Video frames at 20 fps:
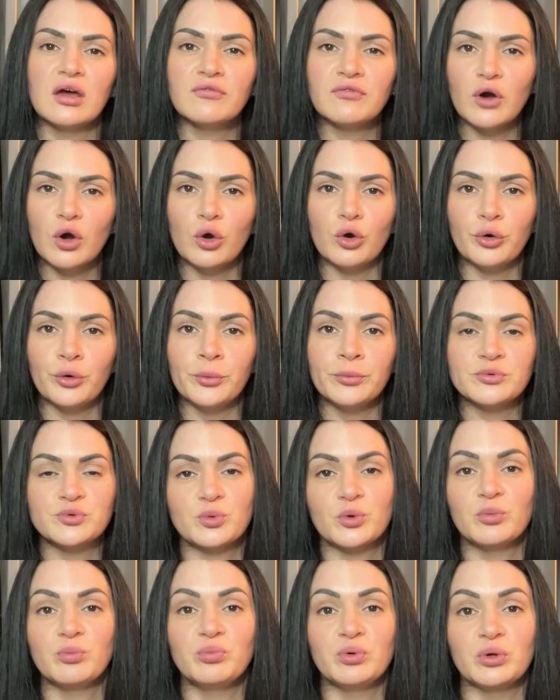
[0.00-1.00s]
of homes
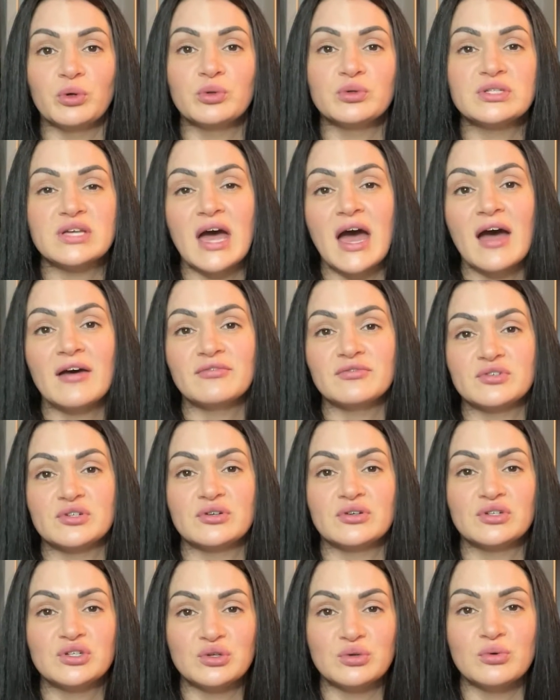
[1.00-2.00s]
were built
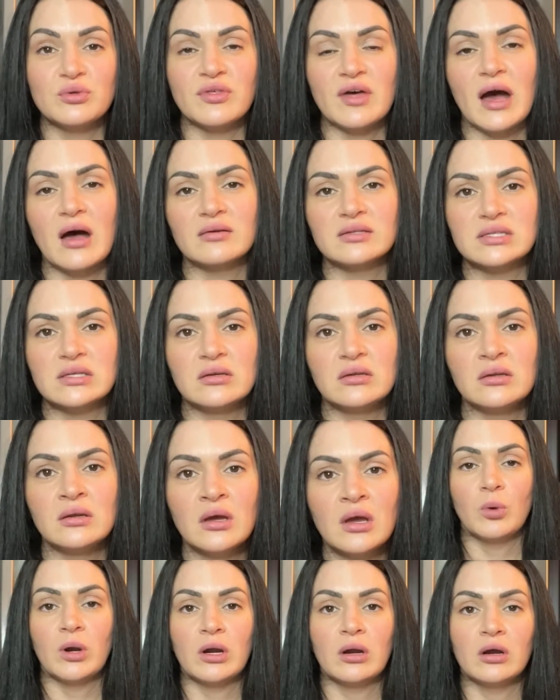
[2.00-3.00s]
after 2000,
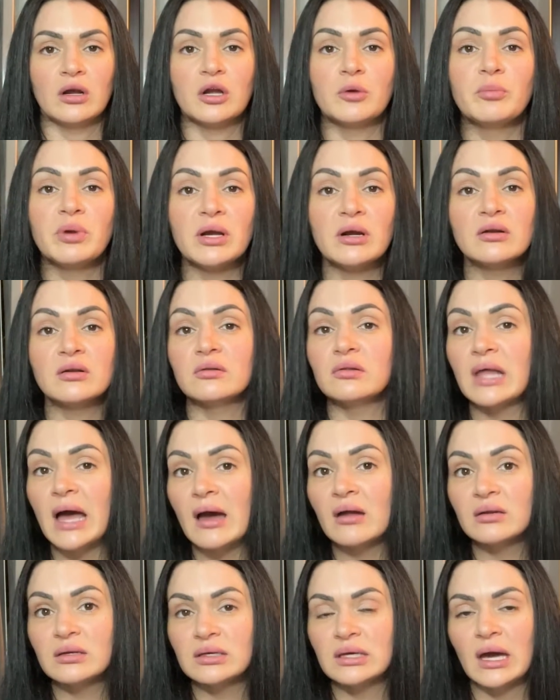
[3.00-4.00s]
where compared to
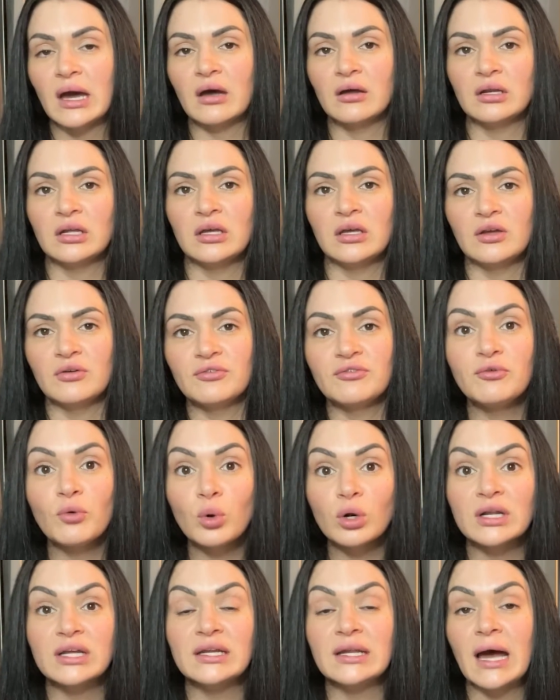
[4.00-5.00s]
Loudoun County,
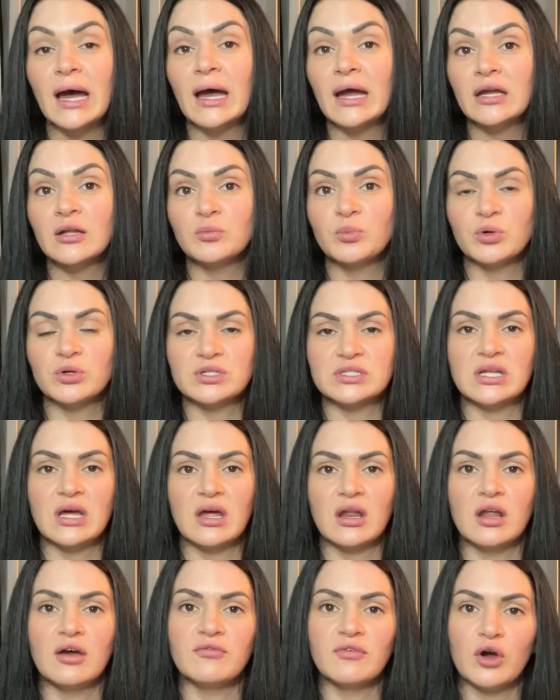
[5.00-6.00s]

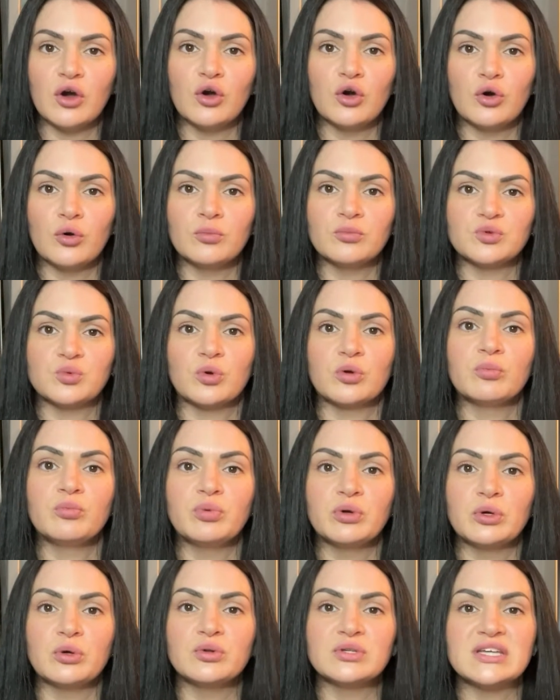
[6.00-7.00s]
49% of homes were
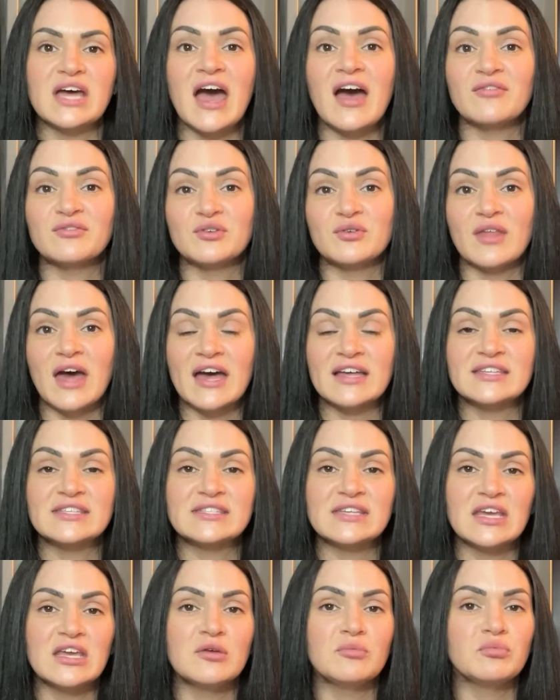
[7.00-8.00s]
built after that
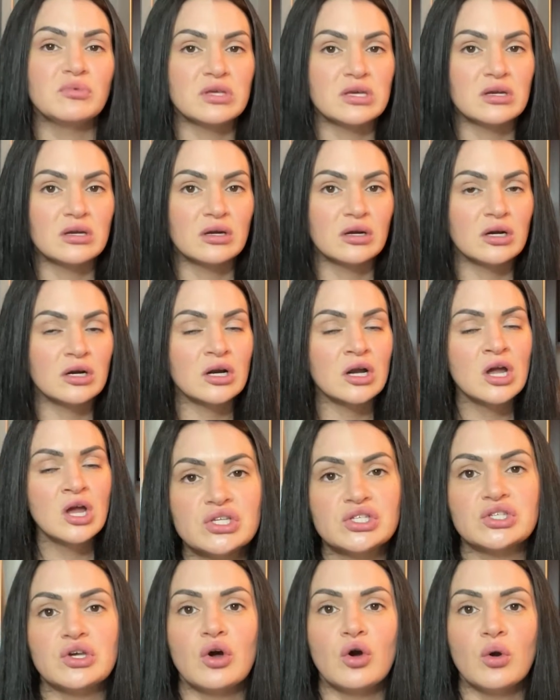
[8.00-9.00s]
same year.
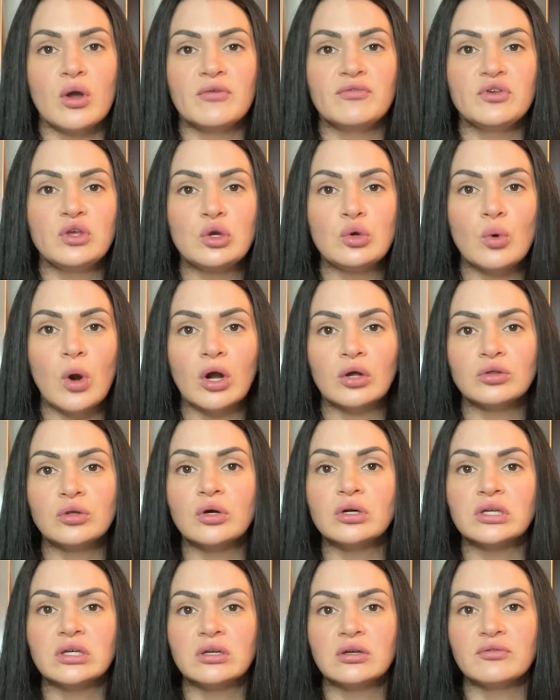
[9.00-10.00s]
So if you are
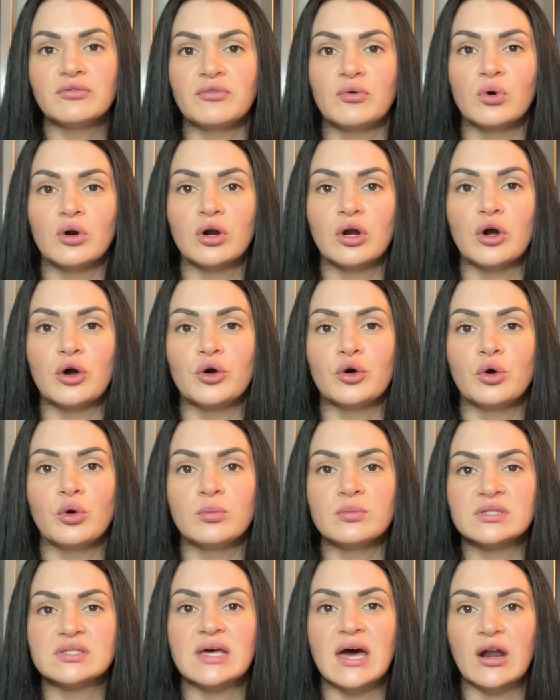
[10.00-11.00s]
looking for
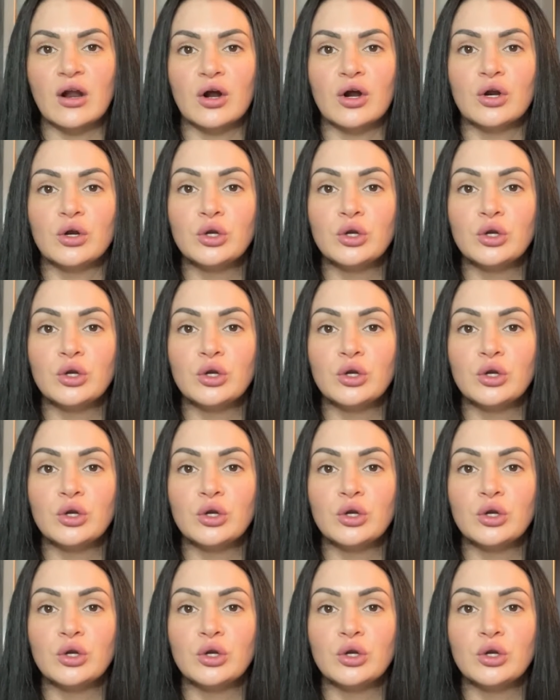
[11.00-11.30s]
homes that are